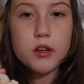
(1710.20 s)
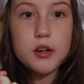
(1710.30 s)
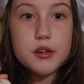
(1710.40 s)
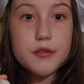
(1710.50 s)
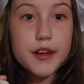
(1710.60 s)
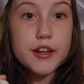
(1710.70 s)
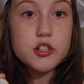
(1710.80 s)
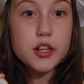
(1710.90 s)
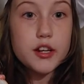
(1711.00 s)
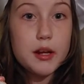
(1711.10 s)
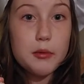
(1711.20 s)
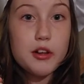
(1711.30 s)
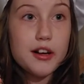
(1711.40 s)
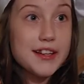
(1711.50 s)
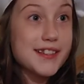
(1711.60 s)
Road of HA double
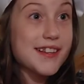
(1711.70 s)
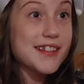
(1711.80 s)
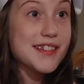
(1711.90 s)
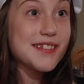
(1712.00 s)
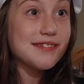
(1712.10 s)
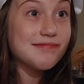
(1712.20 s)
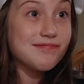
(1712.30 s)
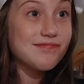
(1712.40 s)
Hockey Sticks.